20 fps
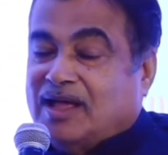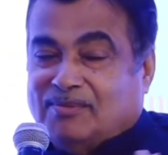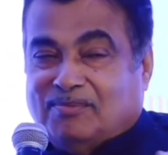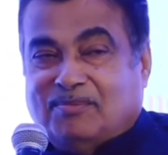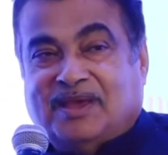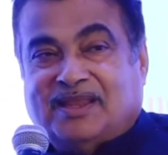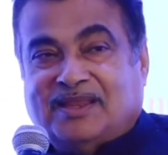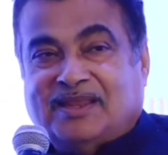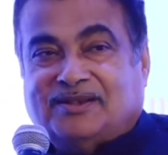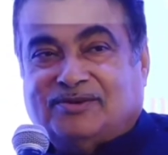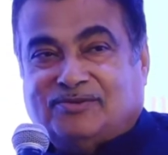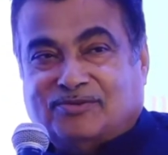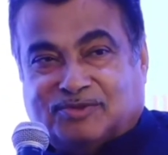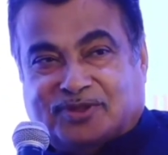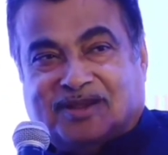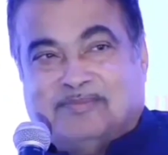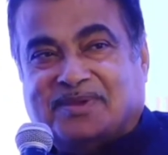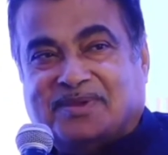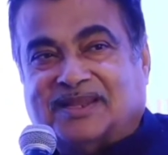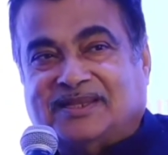Many,
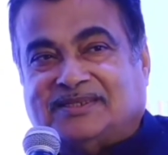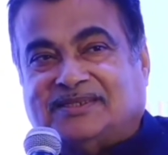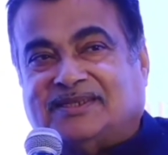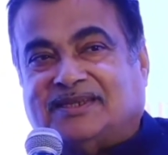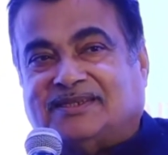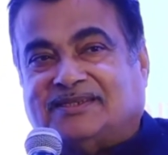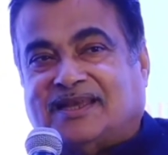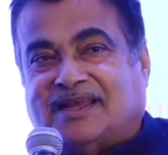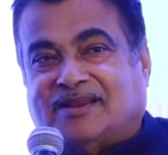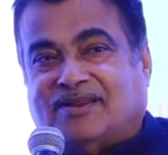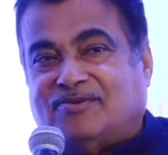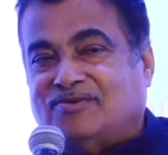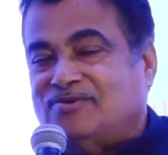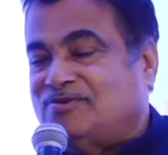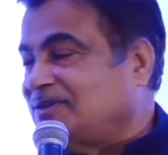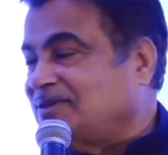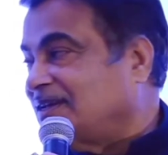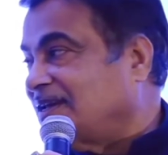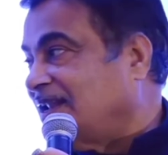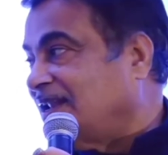2-3 ministers are now
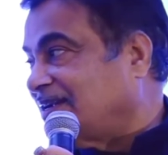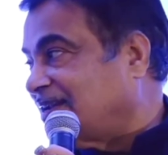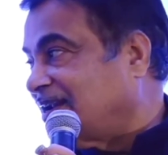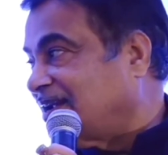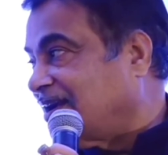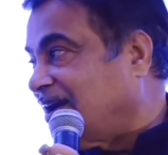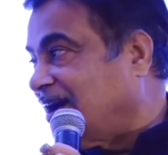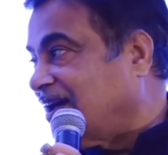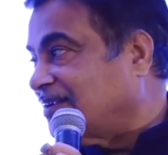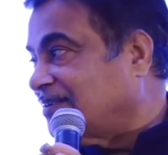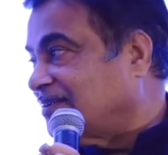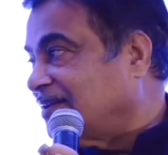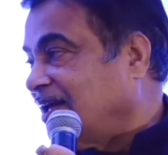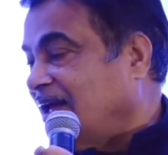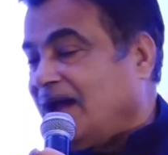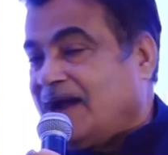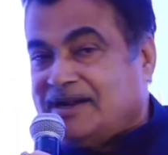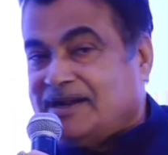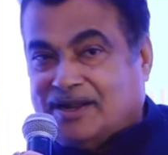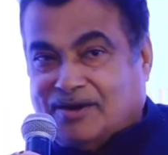using electric car,
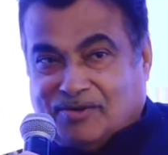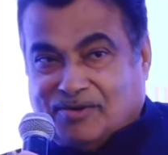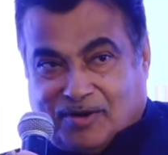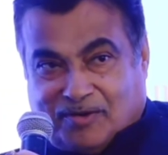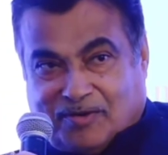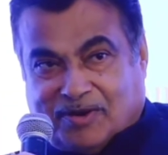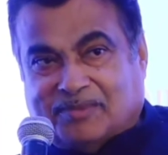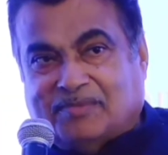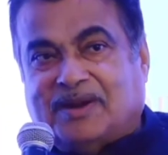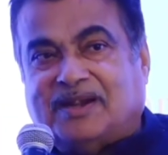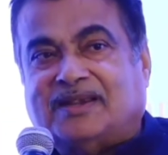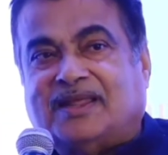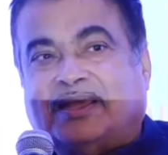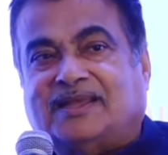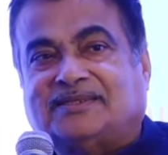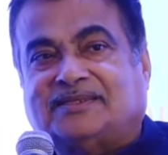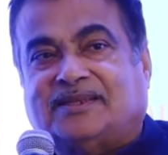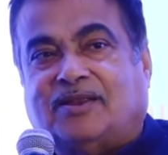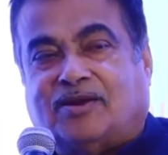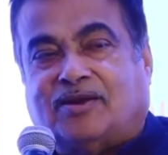and now
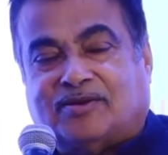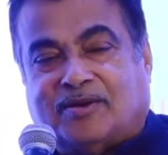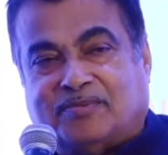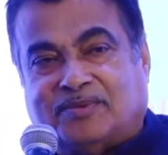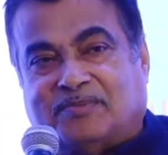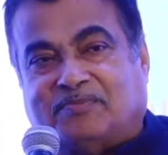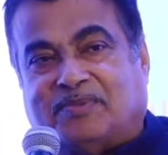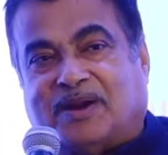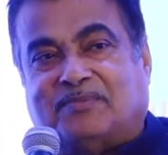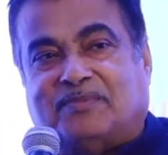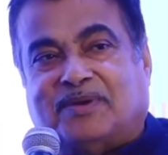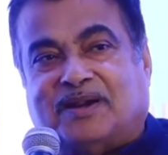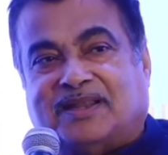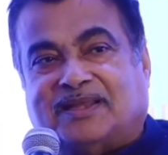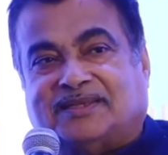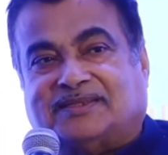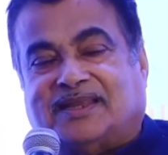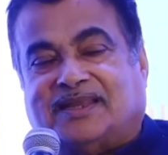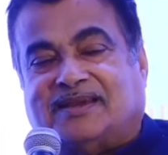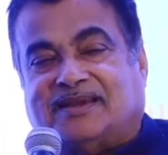government has, lot of
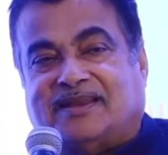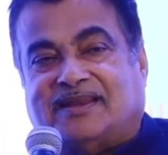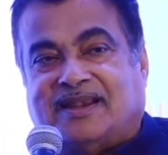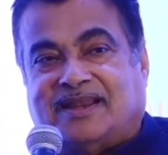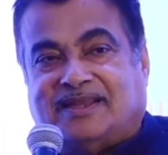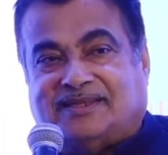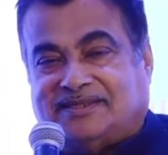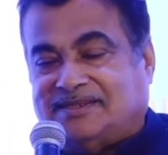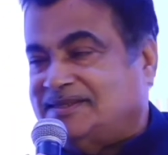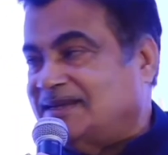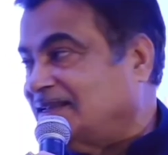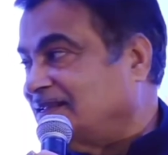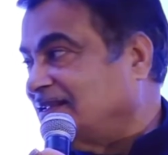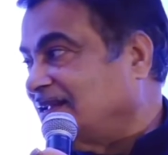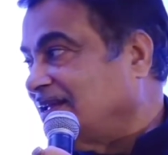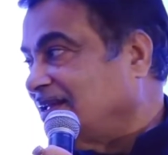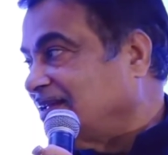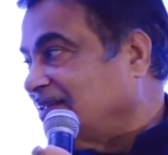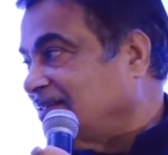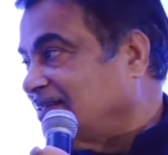department has taken a
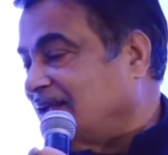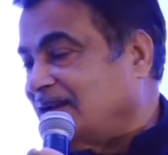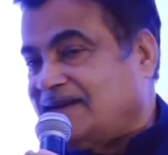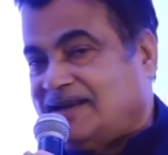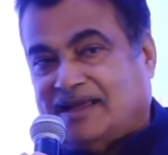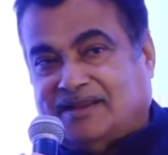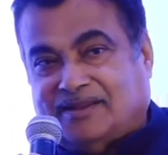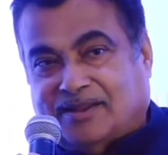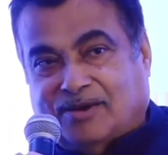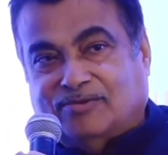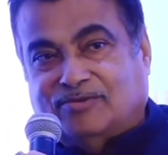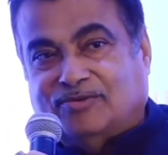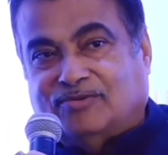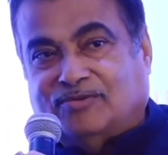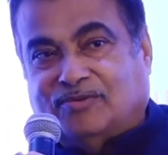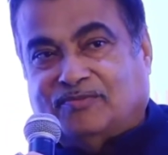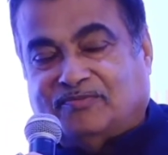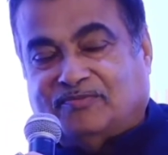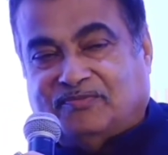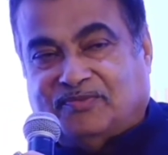decision that
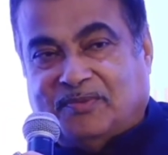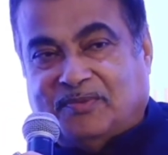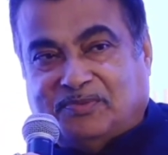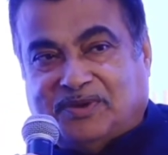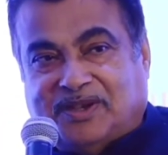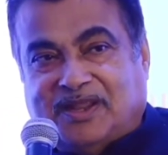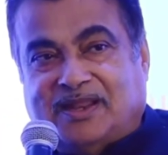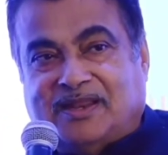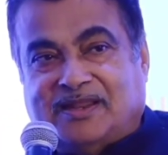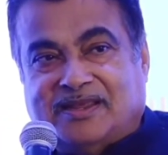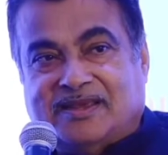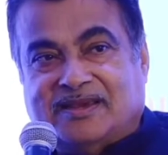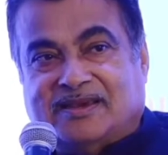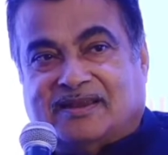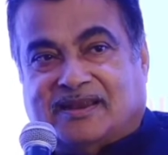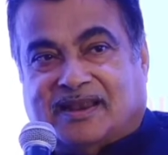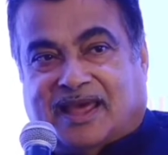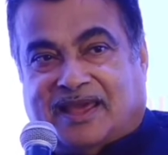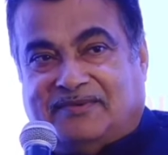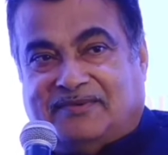now
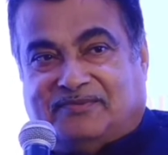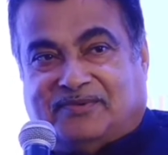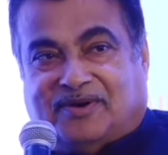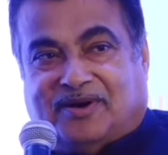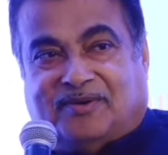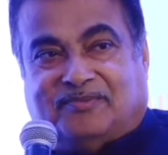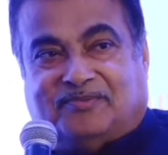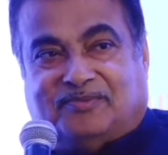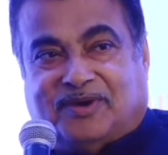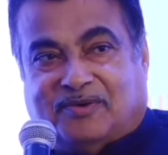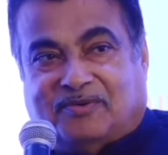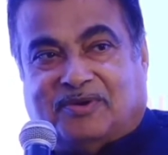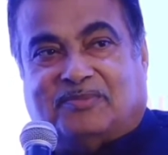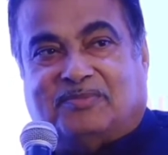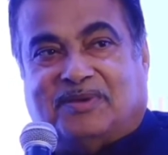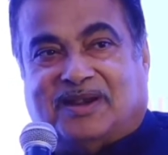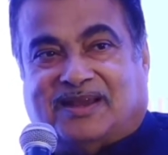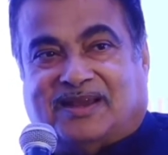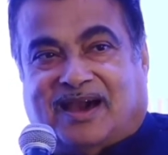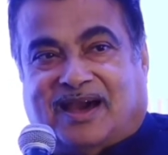15-year life of
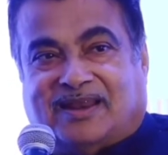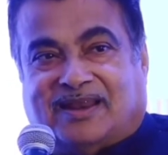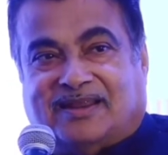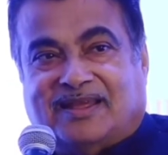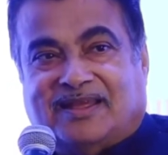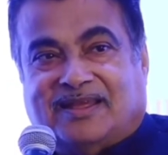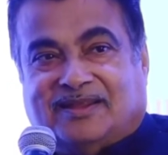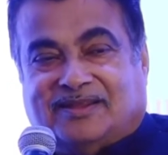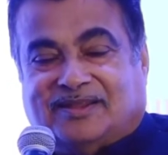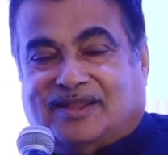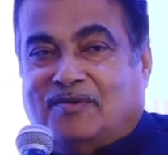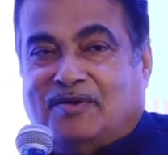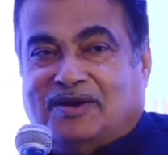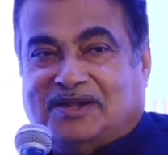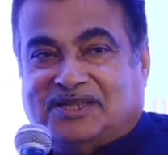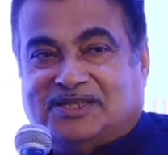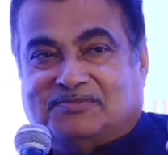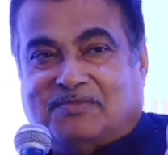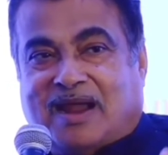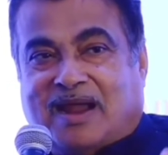government car,
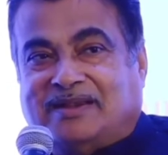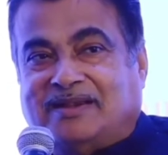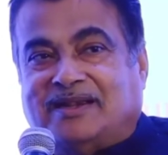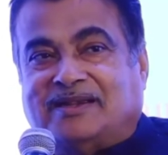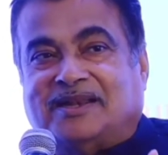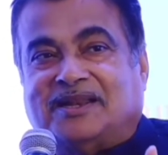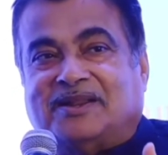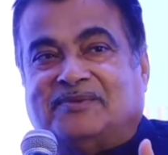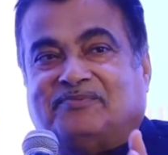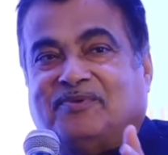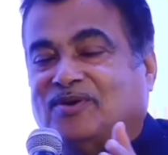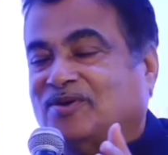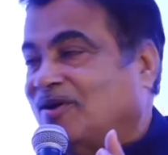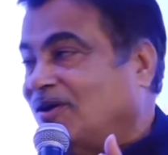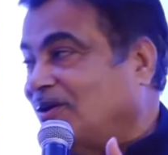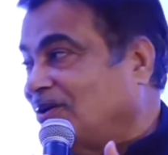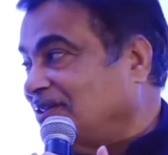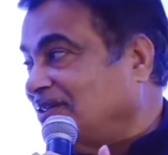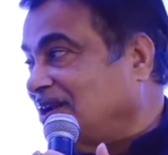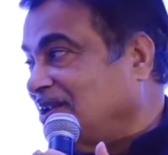now it is mandatory for
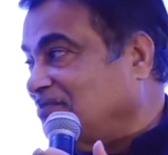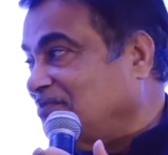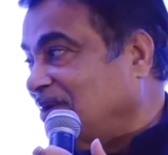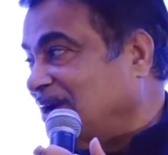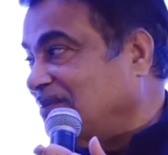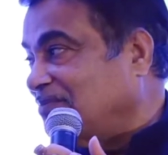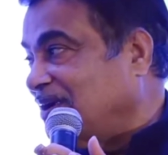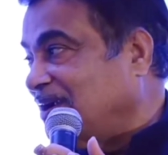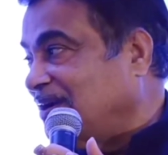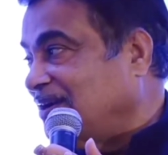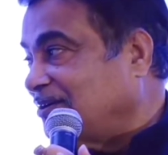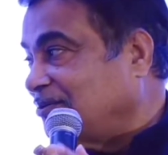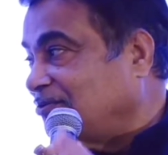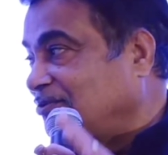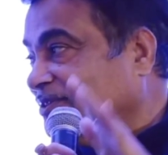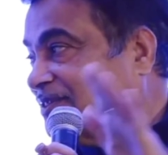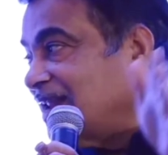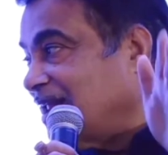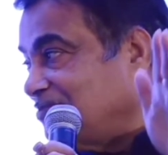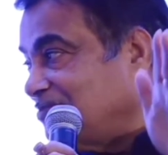all the department
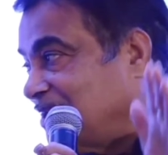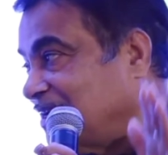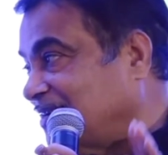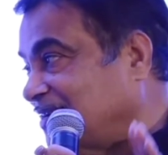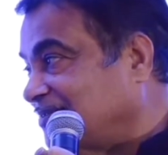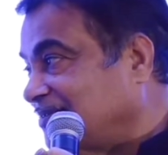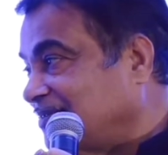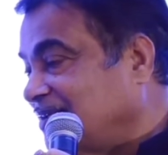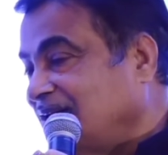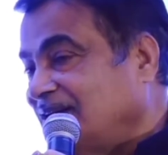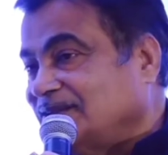to scrap it.